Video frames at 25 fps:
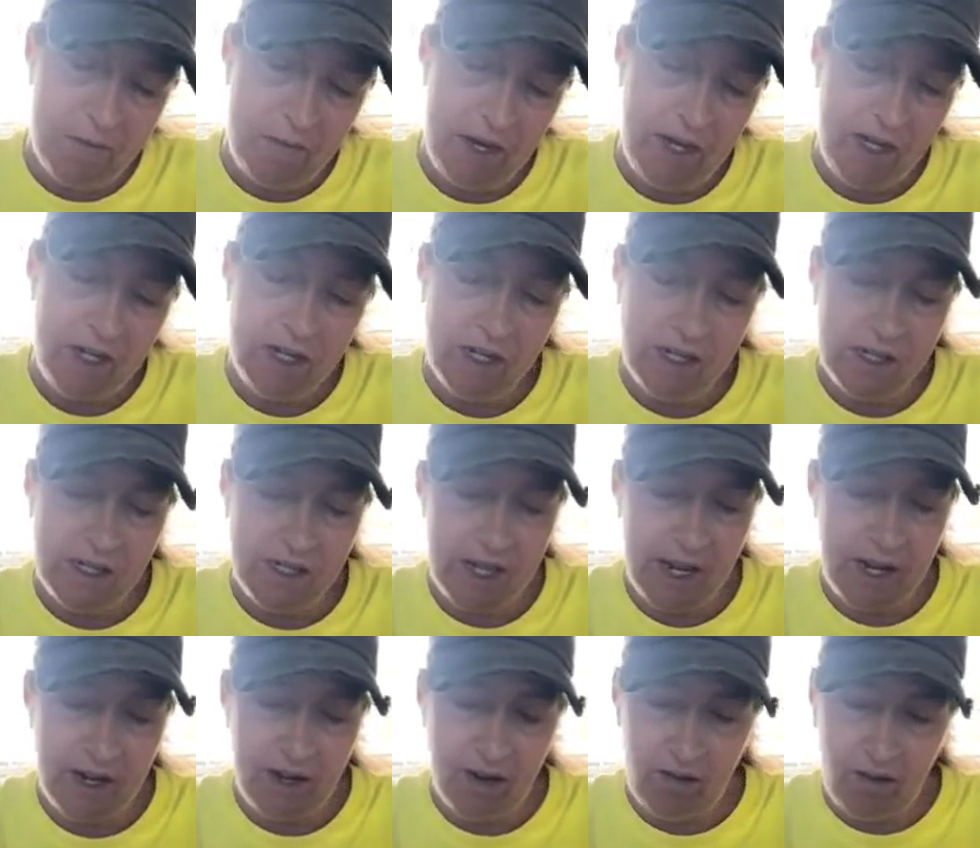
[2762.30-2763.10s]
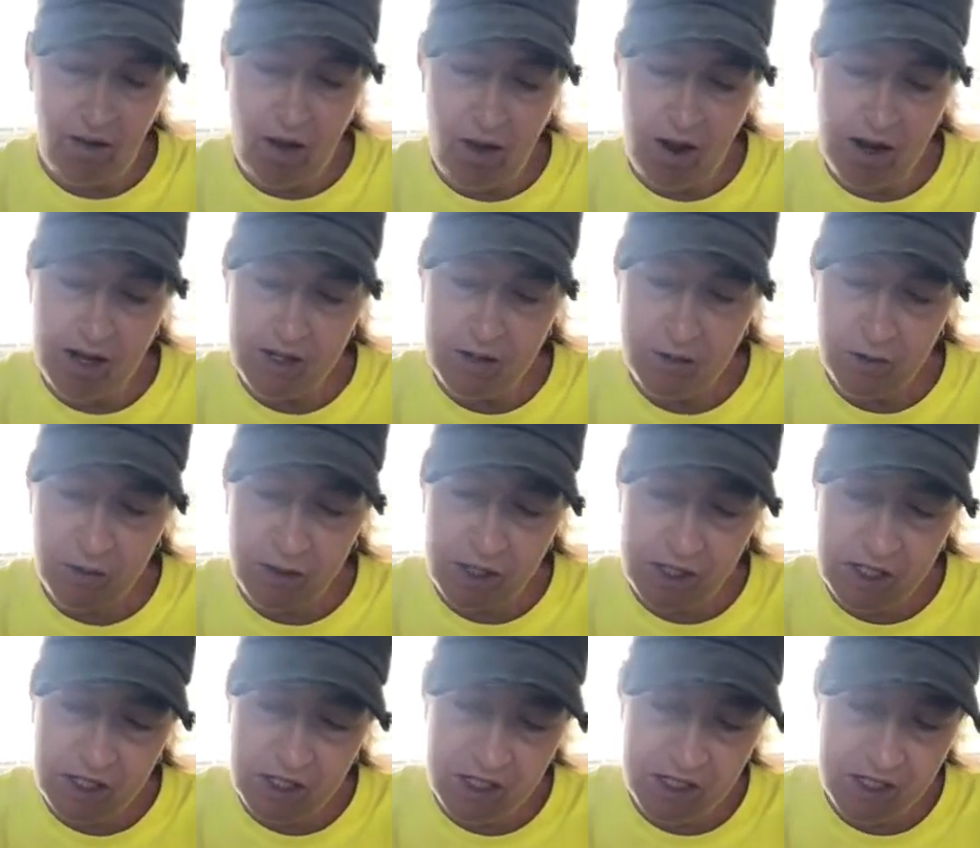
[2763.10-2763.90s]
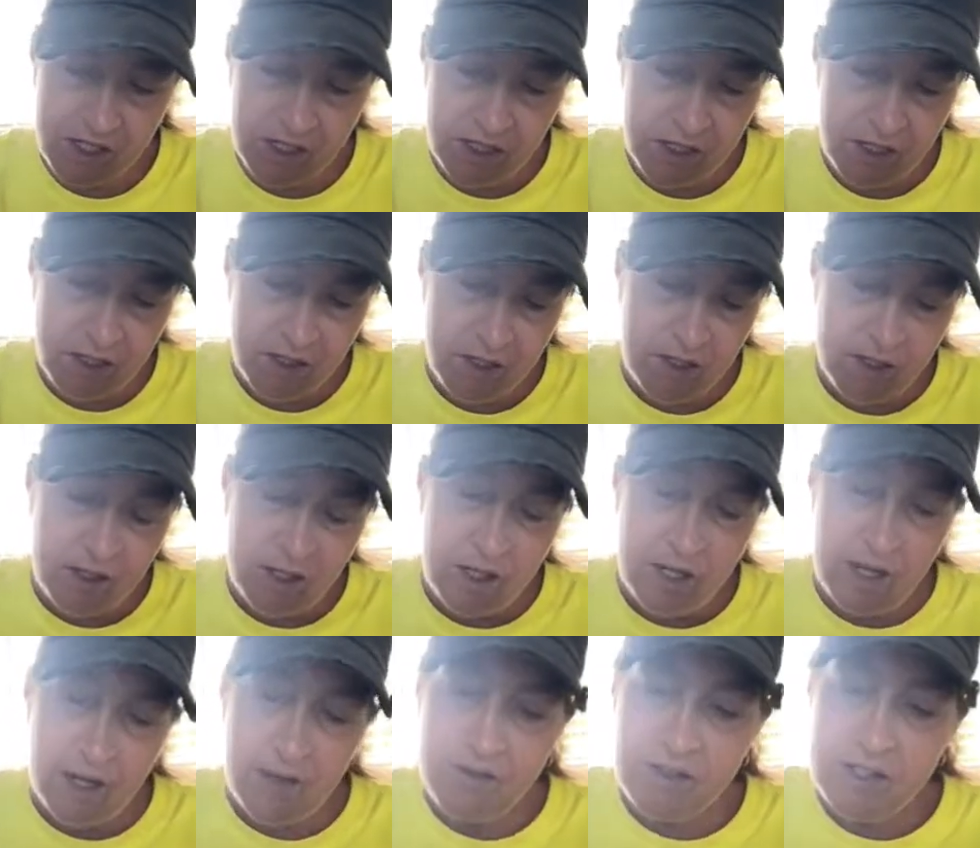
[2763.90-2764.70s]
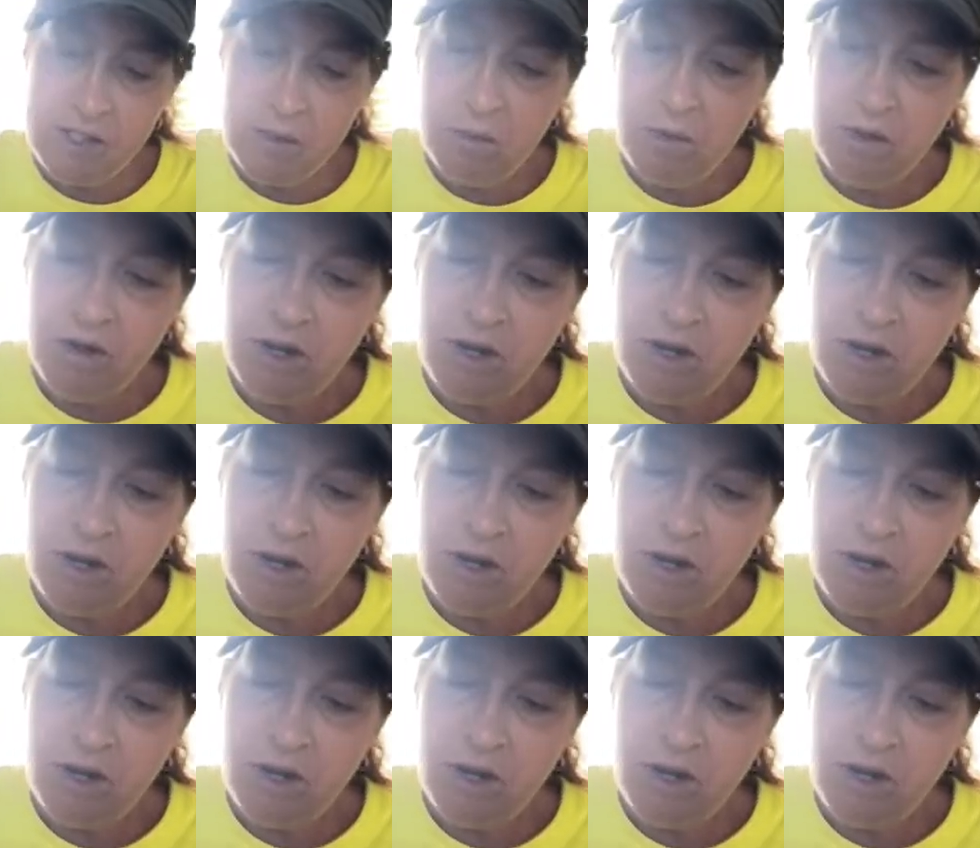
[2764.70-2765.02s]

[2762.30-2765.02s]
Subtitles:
he does that a lot. Which, if some